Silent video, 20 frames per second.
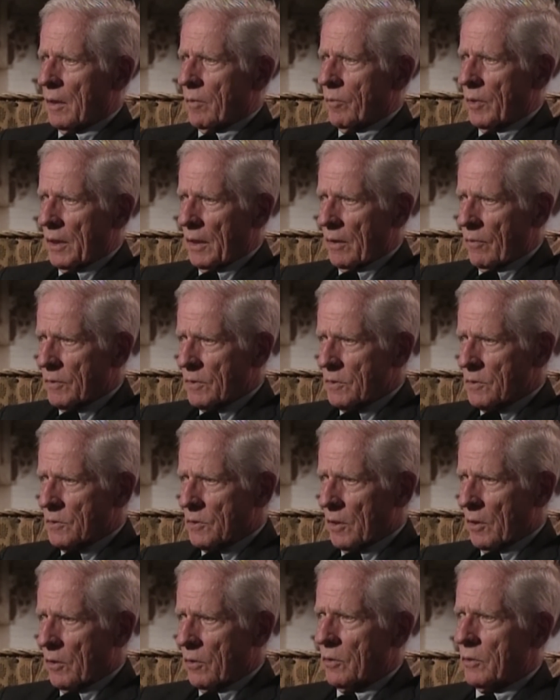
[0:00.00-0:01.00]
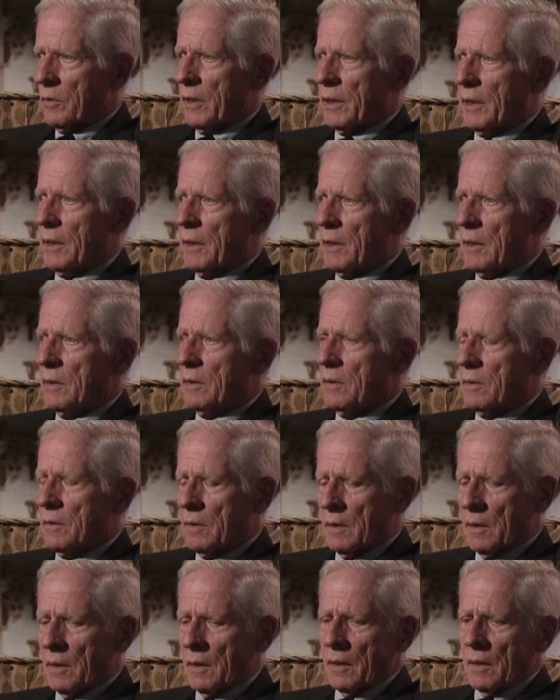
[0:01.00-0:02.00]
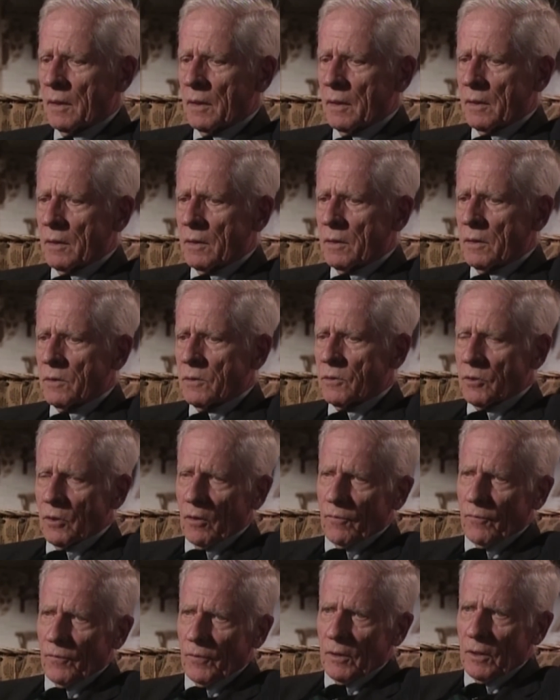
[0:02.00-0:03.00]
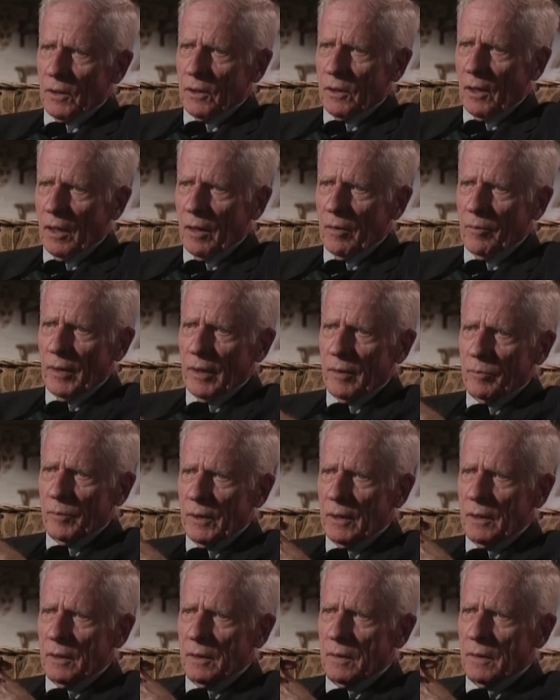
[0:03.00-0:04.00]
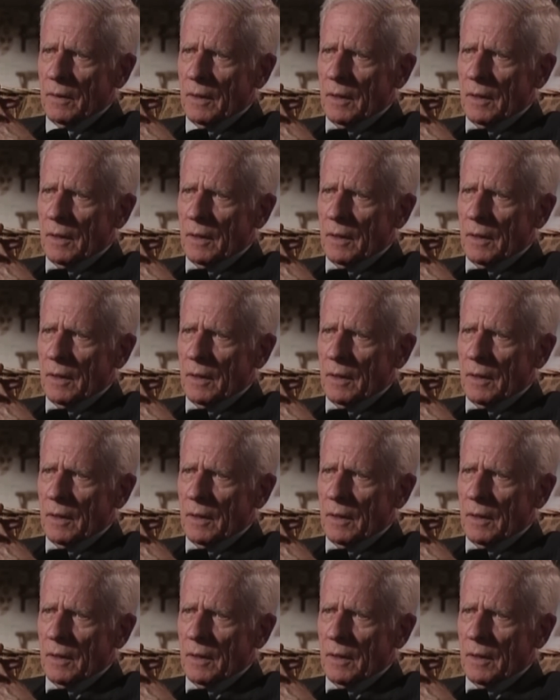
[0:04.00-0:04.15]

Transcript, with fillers: But even so, a chauffeur in a car met me